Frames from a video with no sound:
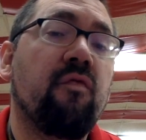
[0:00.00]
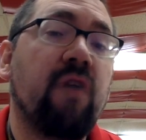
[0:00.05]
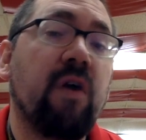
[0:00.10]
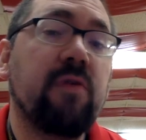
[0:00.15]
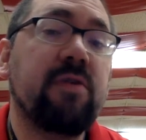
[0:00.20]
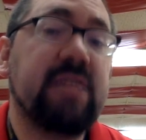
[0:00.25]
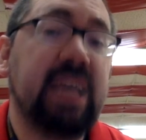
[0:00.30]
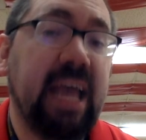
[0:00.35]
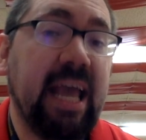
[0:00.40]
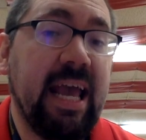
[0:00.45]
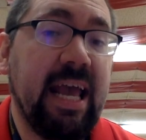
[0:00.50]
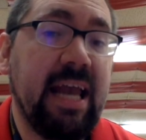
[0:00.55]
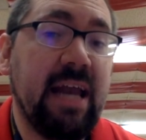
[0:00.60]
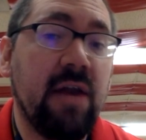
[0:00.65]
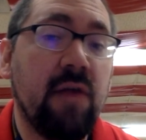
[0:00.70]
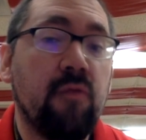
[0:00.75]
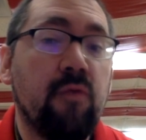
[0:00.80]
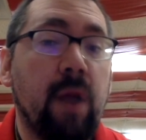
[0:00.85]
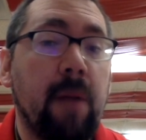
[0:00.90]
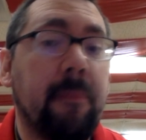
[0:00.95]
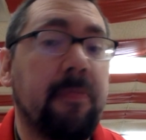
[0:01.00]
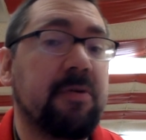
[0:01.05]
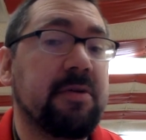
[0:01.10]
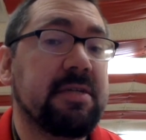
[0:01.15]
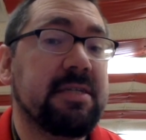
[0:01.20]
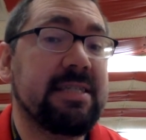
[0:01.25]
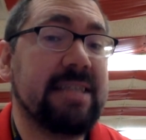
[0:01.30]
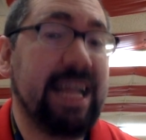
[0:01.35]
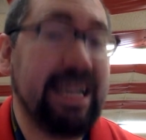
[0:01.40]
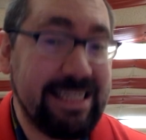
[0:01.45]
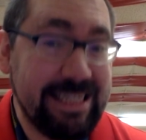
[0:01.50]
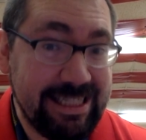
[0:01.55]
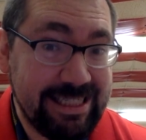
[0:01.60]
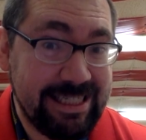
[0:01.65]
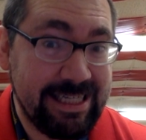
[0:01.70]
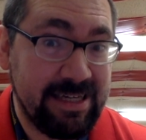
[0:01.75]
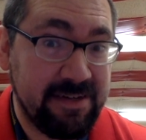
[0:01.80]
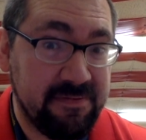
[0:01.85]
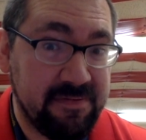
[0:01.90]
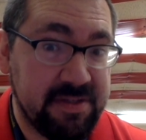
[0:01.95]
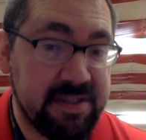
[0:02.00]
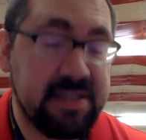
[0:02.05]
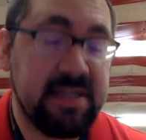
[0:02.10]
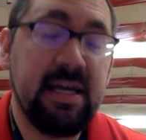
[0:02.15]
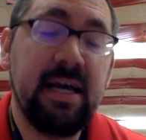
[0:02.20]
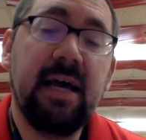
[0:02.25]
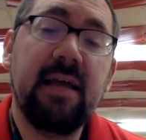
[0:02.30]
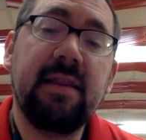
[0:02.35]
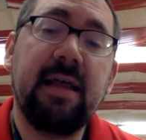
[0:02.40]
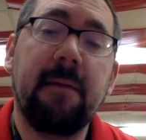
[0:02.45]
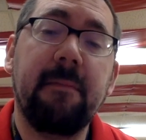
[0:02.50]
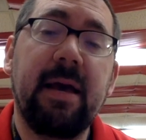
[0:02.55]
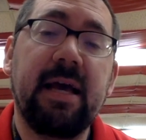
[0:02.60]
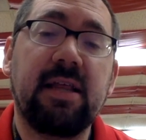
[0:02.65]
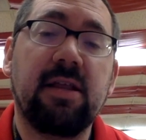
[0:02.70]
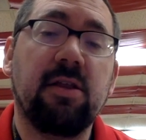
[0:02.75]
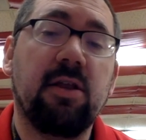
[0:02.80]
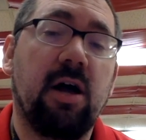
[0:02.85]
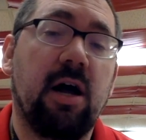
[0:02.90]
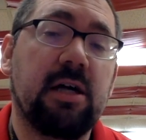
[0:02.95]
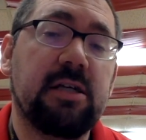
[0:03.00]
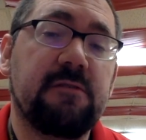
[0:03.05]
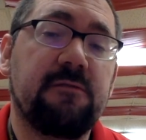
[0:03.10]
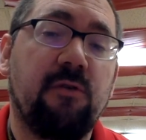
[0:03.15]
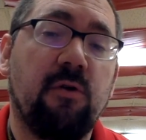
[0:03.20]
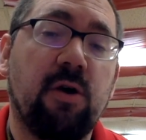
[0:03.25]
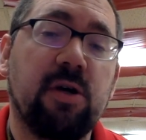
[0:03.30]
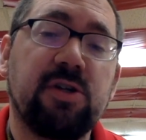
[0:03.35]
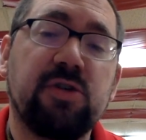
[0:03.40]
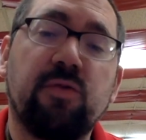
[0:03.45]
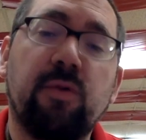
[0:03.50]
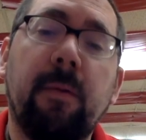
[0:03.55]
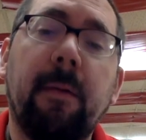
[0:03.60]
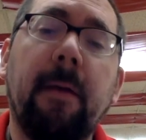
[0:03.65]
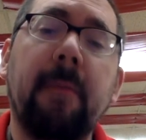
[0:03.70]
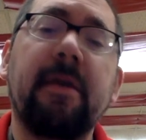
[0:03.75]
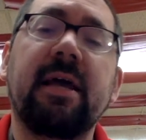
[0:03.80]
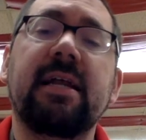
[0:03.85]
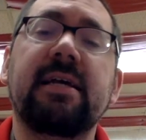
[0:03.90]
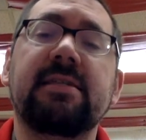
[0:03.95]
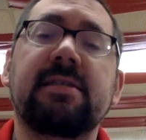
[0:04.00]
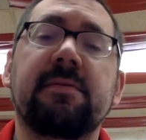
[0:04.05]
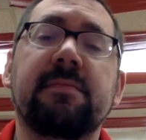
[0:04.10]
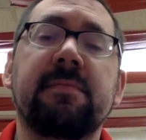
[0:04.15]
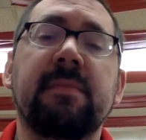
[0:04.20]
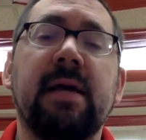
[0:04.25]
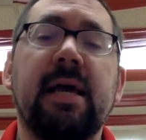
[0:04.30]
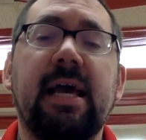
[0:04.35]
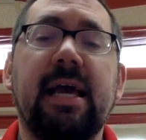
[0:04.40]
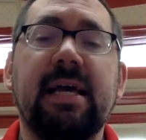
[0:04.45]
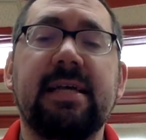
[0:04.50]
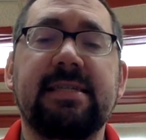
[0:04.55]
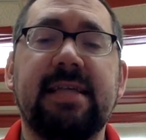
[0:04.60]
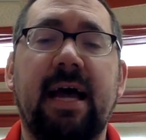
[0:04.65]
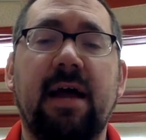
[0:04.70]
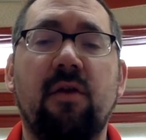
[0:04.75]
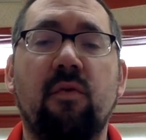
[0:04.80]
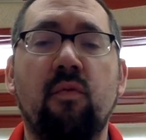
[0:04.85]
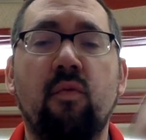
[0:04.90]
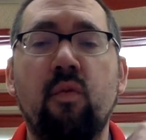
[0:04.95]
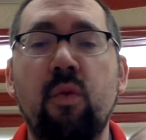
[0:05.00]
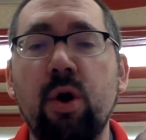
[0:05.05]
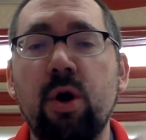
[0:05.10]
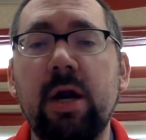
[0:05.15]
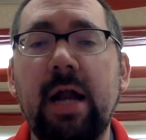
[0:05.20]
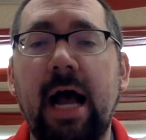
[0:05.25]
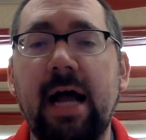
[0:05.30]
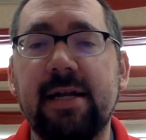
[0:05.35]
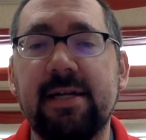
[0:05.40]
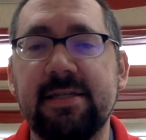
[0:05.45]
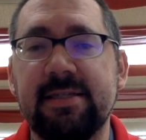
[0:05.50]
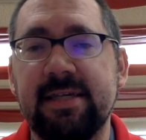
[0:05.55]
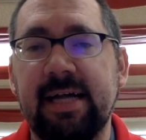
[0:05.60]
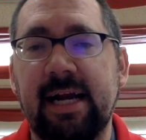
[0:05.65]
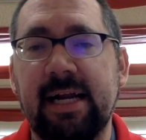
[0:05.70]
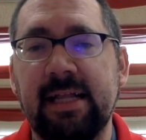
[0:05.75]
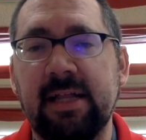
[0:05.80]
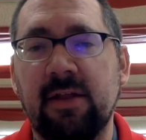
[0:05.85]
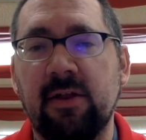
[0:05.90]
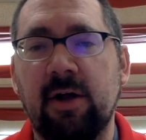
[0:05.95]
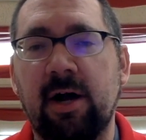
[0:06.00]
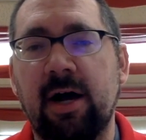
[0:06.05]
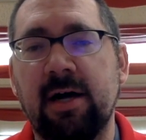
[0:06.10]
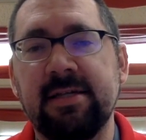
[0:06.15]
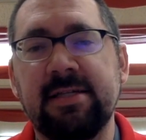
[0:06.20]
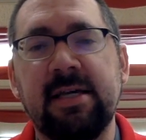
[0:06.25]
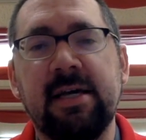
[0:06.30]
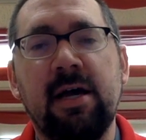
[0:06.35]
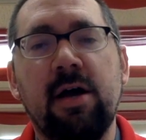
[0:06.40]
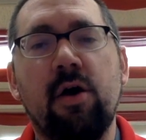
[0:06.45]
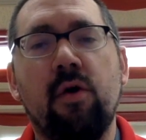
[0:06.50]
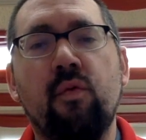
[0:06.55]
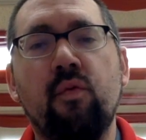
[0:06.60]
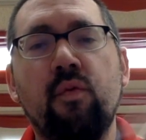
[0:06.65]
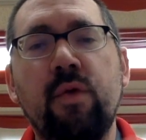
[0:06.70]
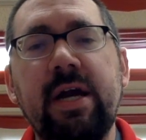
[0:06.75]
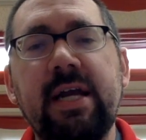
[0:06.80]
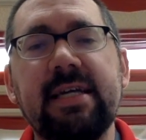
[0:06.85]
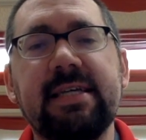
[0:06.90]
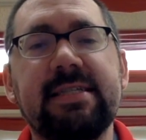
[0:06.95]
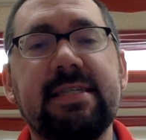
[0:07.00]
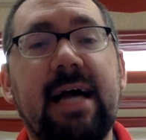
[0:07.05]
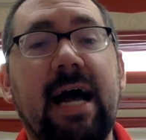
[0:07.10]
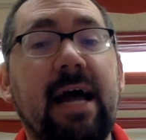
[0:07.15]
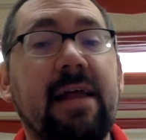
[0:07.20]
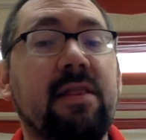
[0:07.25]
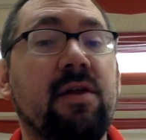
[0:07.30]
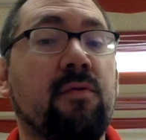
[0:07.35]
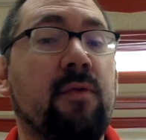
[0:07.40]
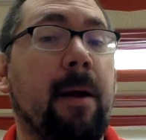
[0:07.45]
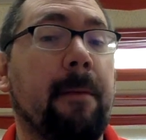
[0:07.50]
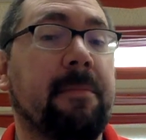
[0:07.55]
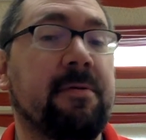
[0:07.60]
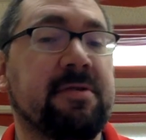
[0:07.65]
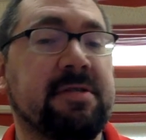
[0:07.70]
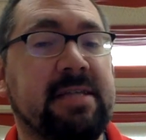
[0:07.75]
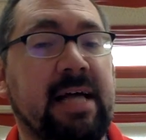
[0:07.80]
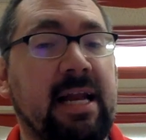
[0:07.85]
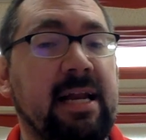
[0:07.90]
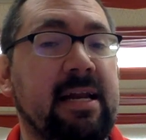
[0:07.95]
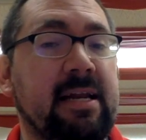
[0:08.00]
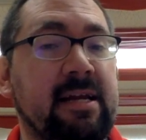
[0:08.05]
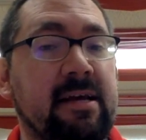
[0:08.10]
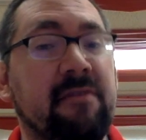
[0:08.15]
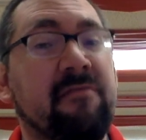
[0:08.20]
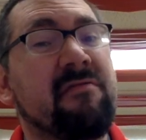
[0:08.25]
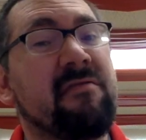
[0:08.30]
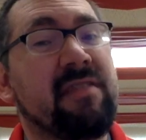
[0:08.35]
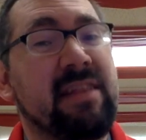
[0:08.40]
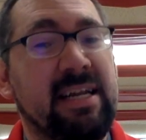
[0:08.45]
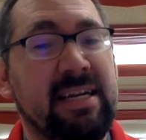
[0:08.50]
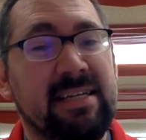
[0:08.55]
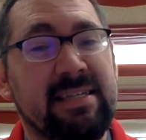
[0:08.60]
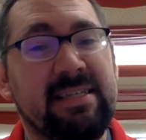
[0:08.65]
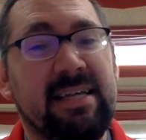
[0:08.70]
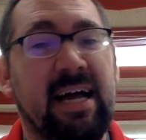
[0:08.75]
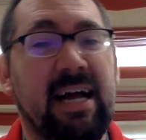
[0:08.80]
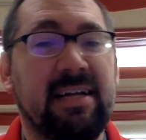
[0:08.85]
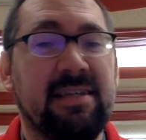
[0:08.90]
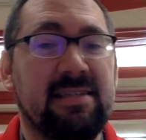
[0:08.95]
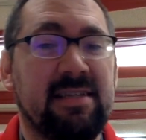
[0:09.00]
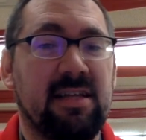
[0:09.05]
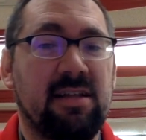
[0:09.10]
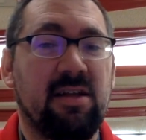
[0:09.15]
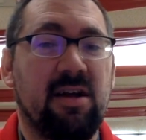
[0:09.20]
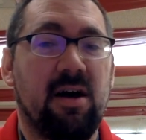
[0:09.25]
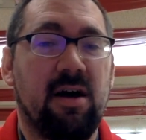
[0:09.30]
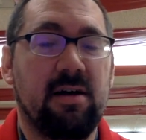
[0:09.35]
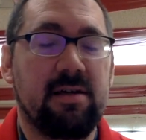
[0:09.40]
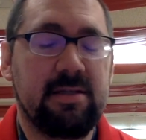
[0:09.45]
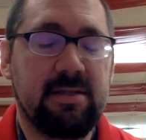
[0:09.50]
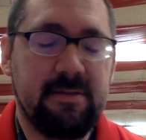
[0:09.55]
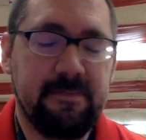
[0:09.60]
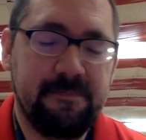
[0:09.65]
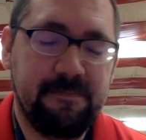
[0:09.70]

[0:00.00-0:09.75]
vote in representatives that make laws for us. So republicanism is that we're not deciding the laws, we decide the representative that decides the laws.